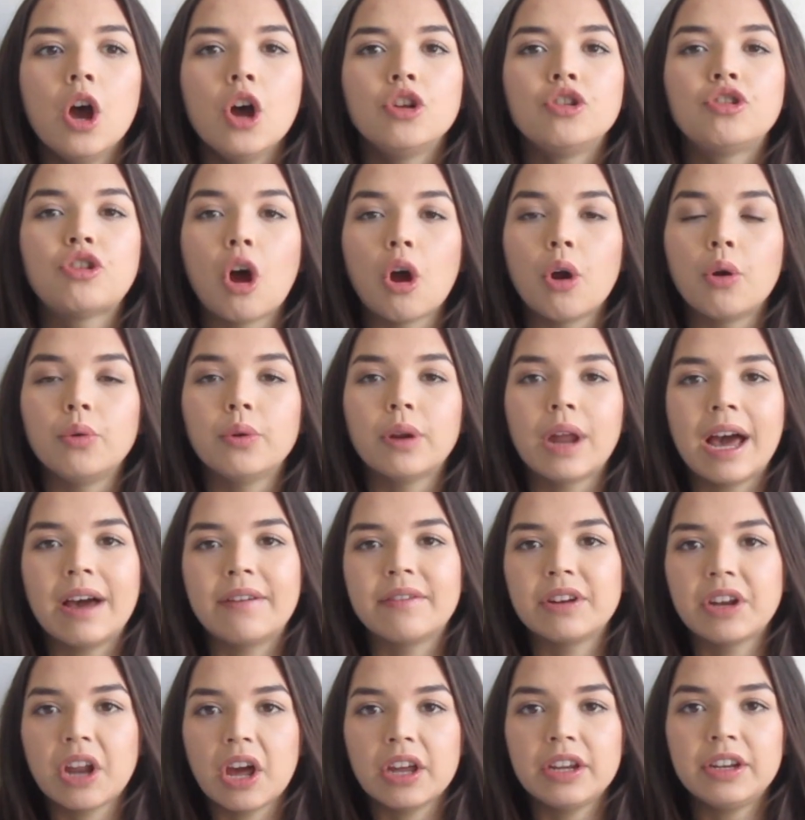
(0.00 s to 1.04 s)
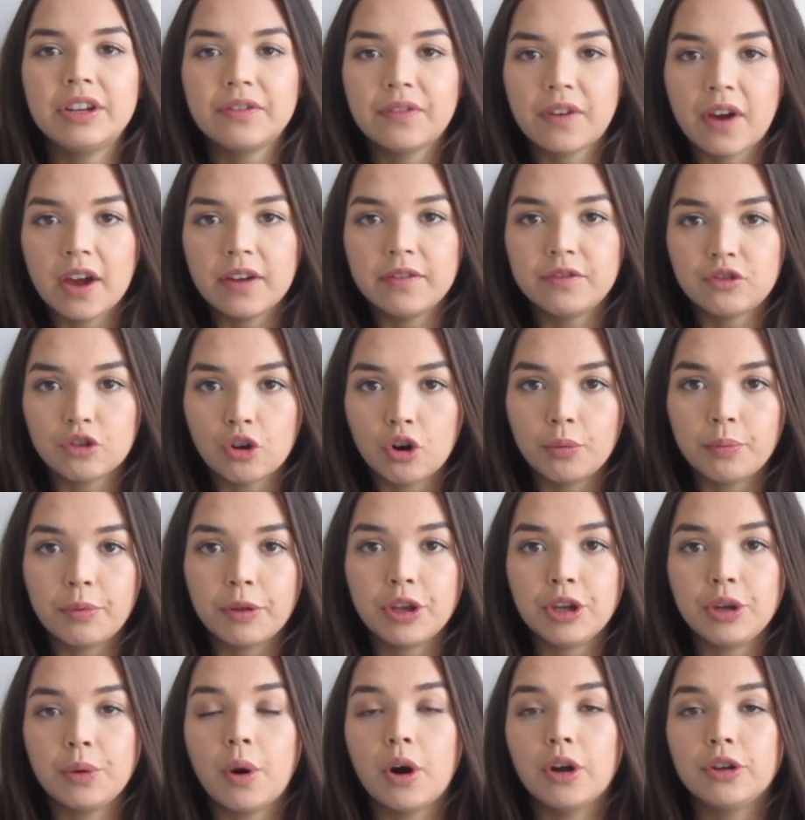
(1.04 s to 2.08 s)
don't have a 9-to-5 job that
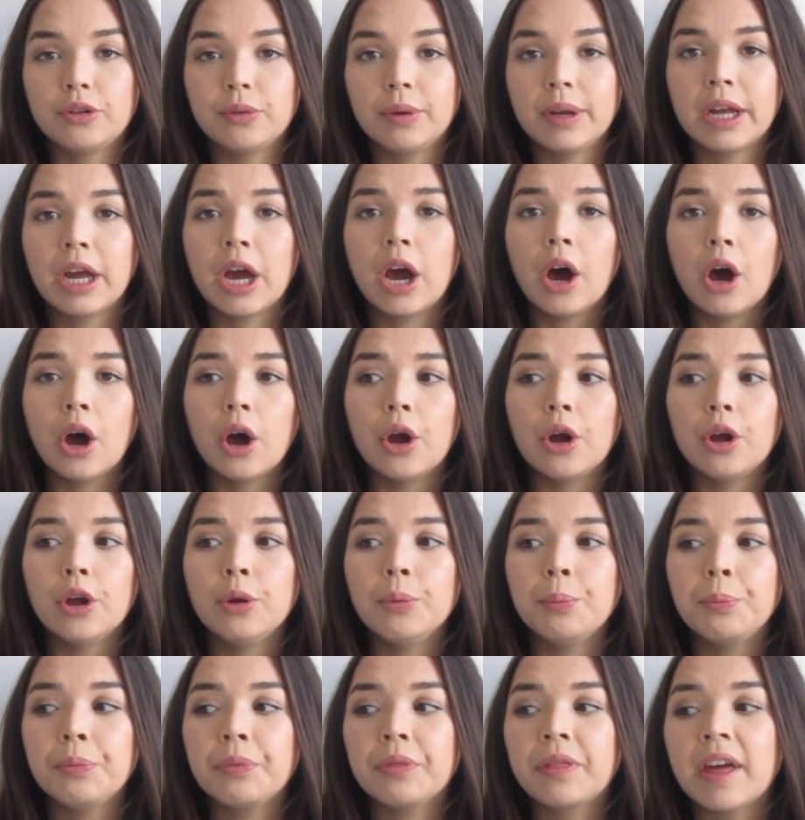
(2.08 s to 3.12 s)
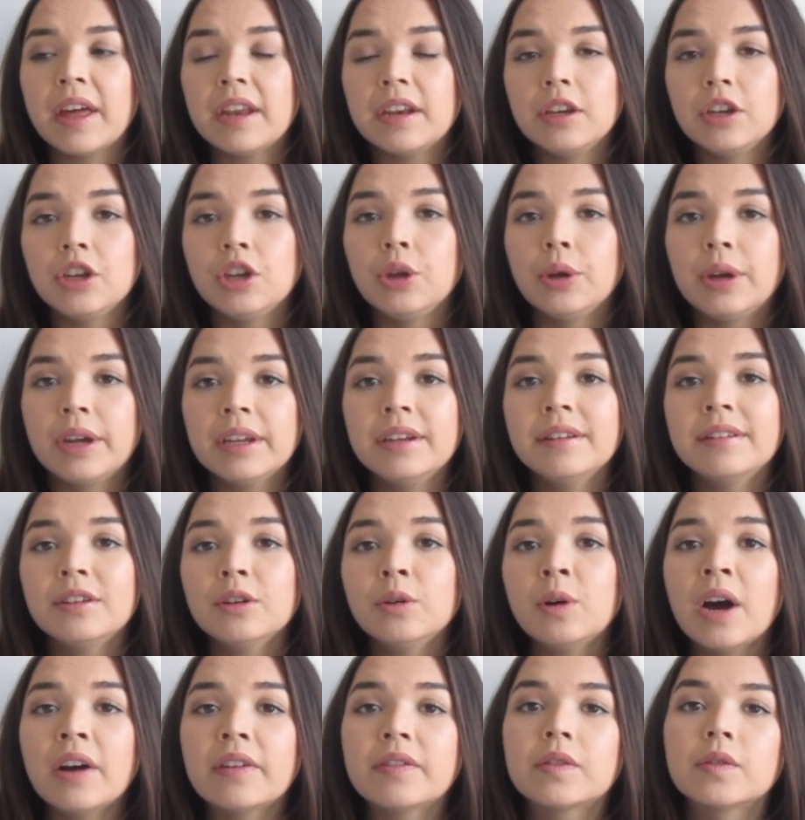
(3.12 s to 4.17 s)
you are doing at home, then you can
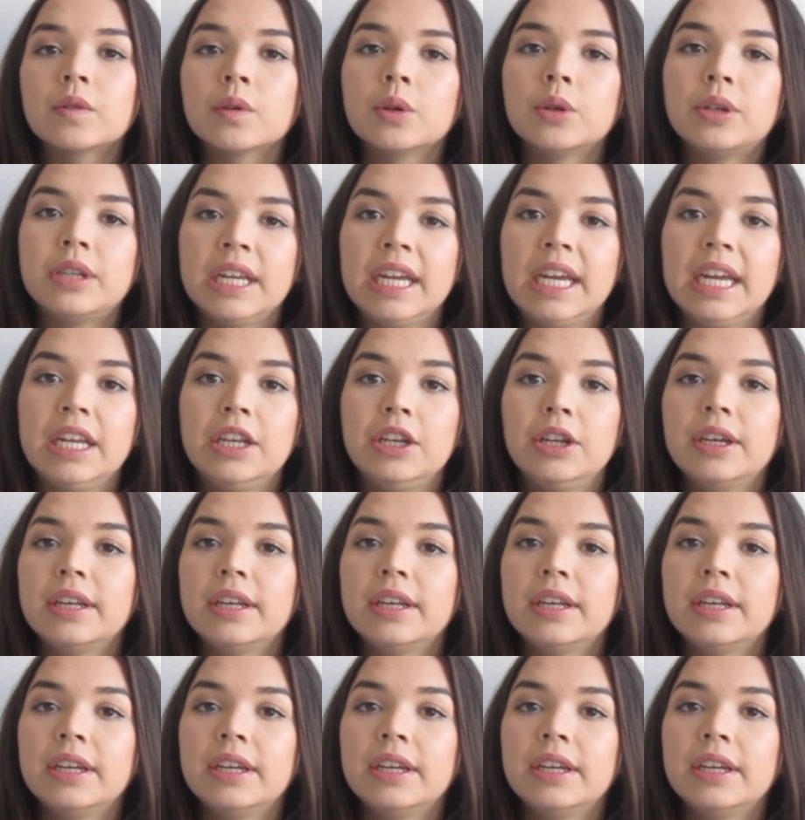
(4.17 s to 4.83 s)
still have a routine.